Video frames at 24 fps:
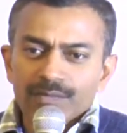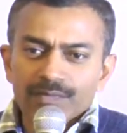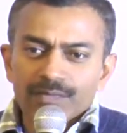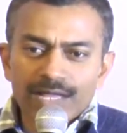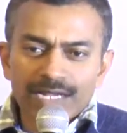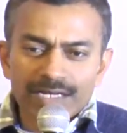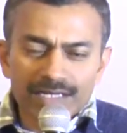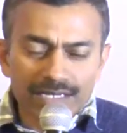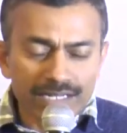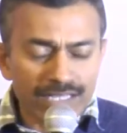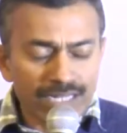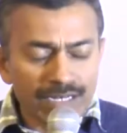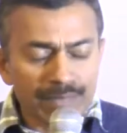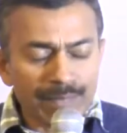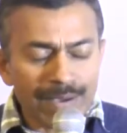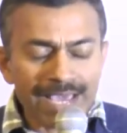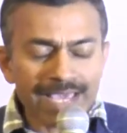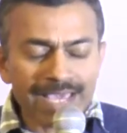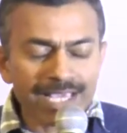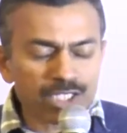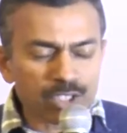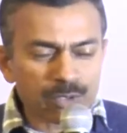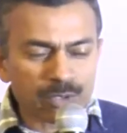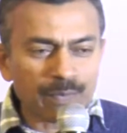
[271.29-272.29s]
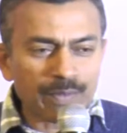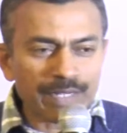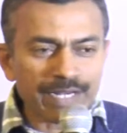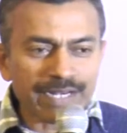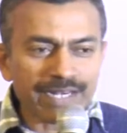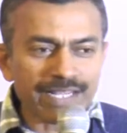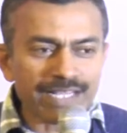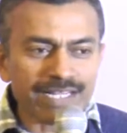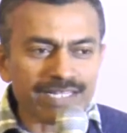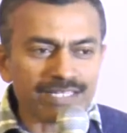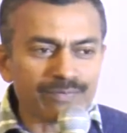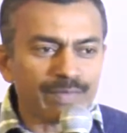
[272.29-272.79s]
that in my
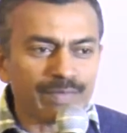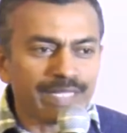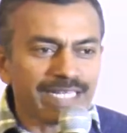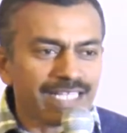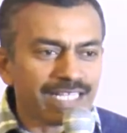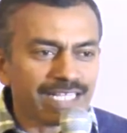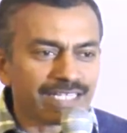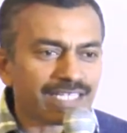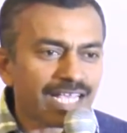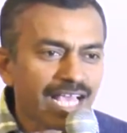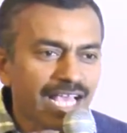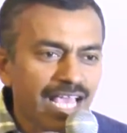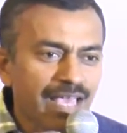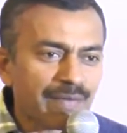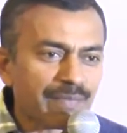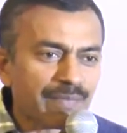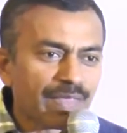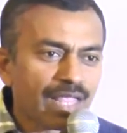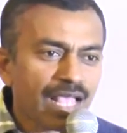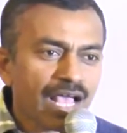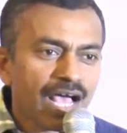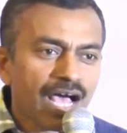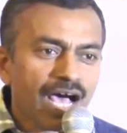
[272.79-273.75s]
experience, many a time,